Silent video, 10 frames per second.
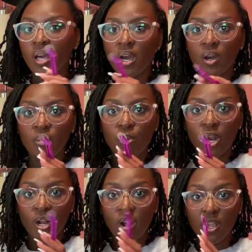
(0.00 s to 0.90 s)

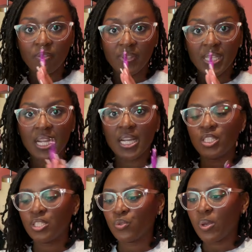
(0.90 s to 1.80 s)
mark all of the
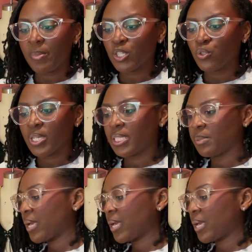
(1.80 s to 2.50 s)
notches with my tracing